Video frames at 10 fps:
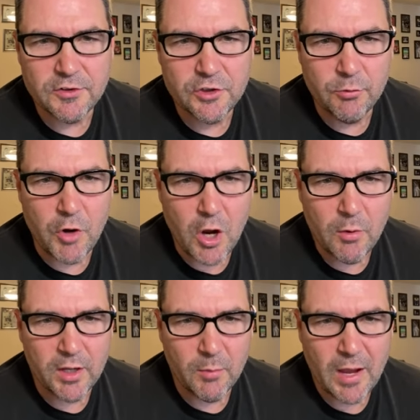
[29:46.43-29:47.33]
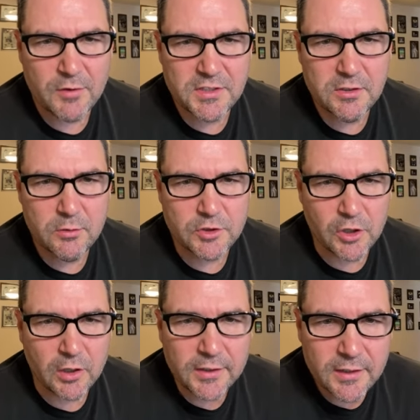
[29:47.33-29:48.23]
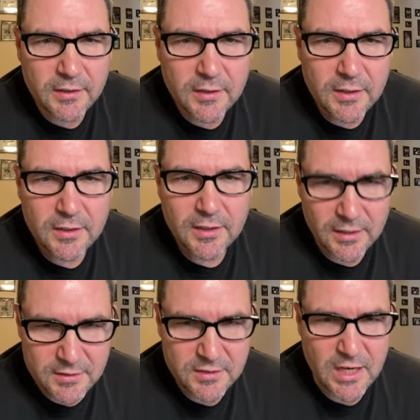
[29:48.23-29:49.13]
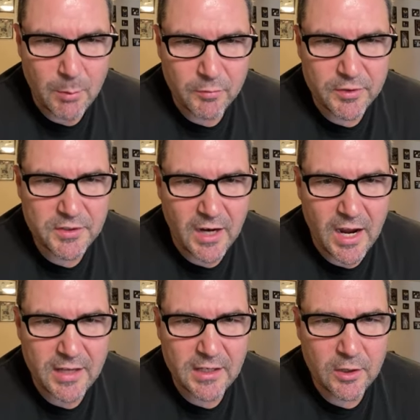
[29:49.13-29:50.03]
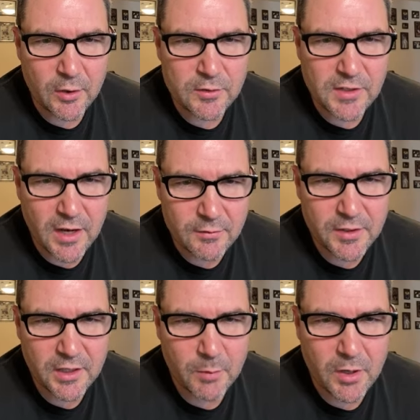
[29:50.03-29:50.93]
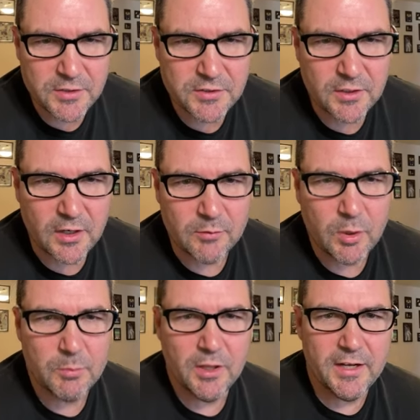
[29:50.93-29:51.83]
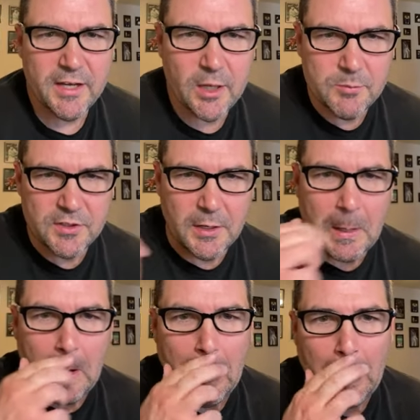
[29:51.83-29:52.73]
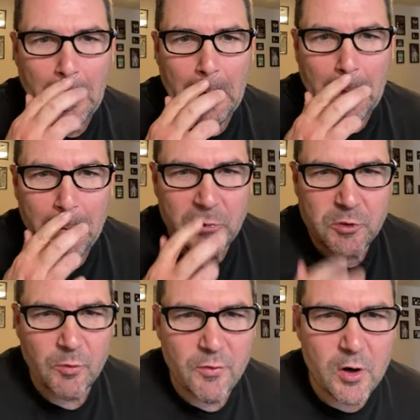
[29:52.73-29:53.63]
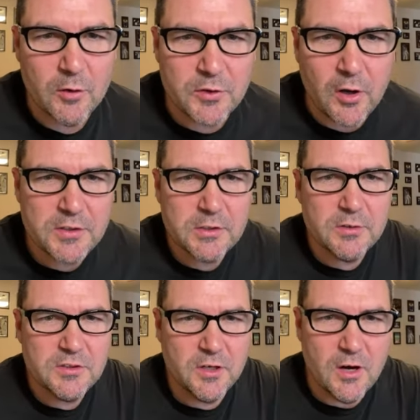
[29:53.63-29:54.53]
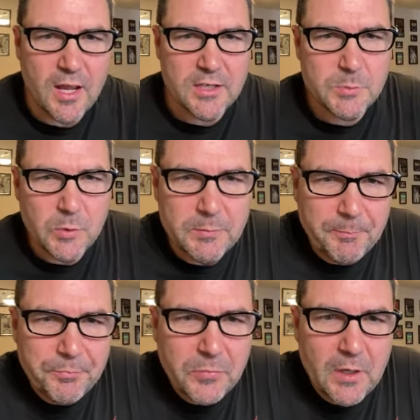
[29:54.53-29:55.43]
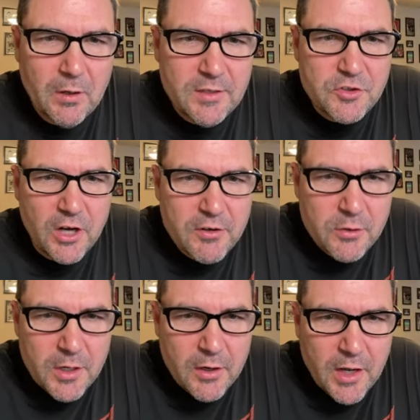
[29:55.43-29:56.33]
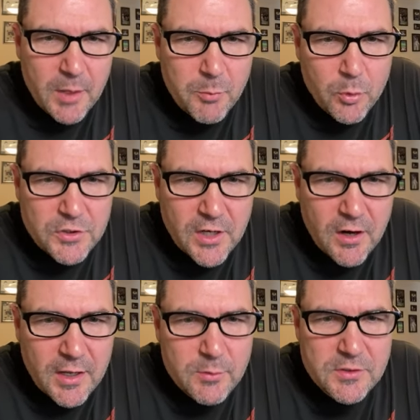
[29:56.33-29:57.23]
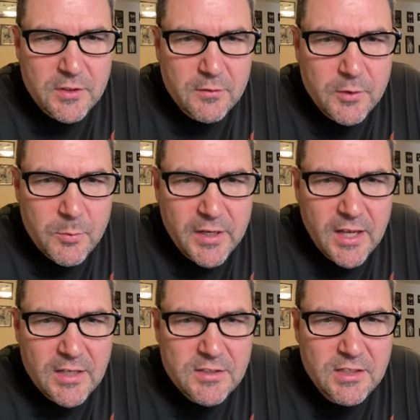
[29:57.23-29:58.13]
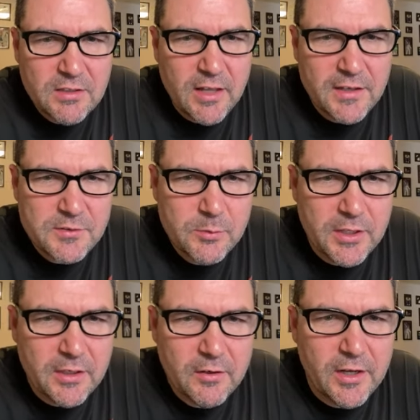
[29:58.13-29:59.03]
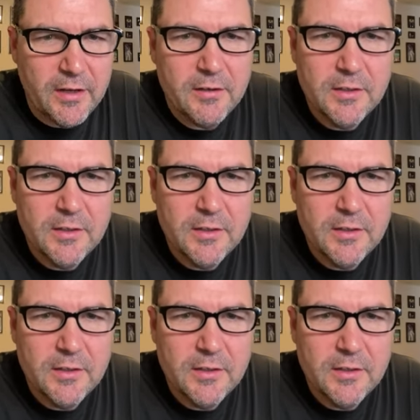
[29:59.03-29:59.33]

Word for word: You know him. How's he doing, Charlie? He is a Dabbleverse guy, and he knows everything about Stern. Well, I'm glad he comes here. Mr. Mofongo's also a Stern expert. Is Jared doing okay? Poor Jared. He was interviewed by KC last week. Okay.